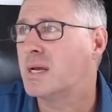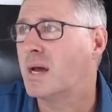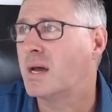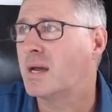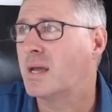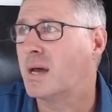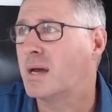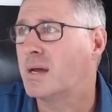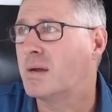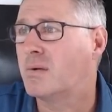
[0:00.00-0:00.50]

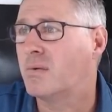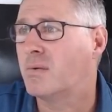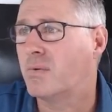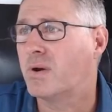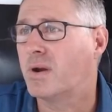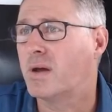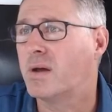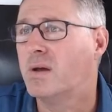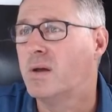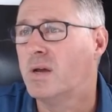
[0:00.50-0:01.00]
Okay,
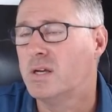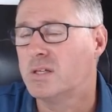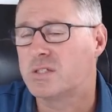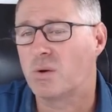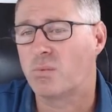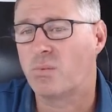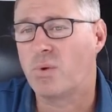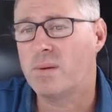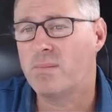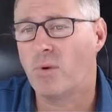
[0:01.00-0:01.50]
righto. So
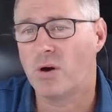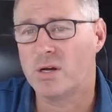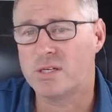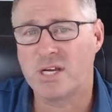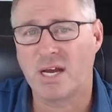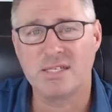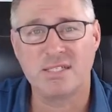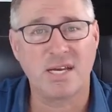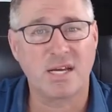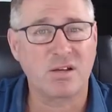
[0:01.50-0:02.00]
we might
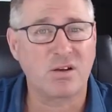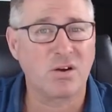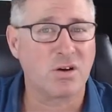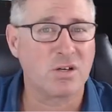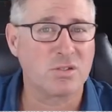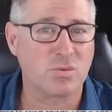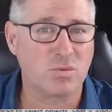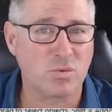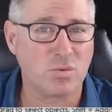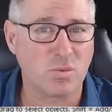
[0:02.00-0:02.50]
change that,
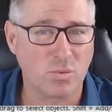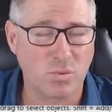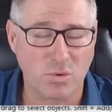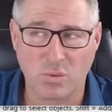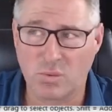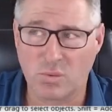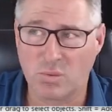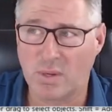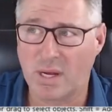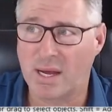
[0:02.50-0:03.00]
guys.
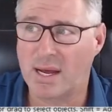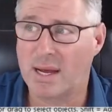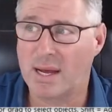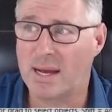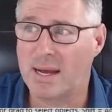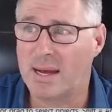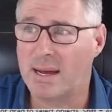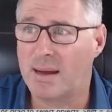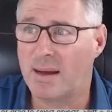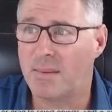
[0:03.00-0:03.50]
We'll
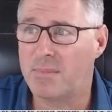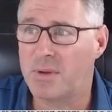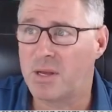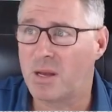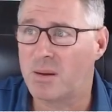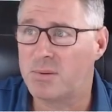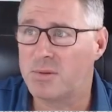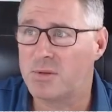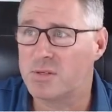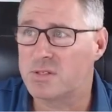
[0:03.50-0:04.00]
be
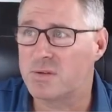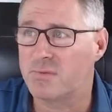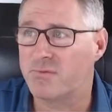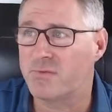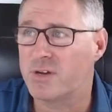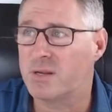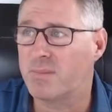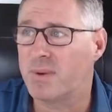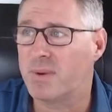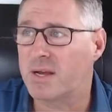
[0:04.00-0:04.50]
open to some
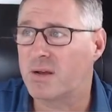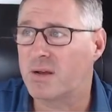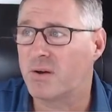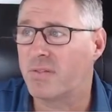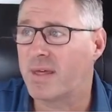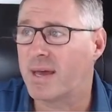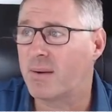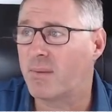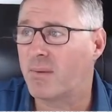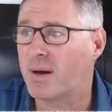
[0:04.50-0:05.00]
feedback on
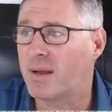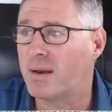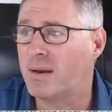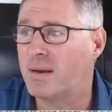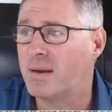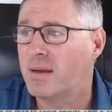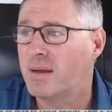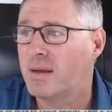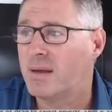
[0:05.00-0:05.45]
that one.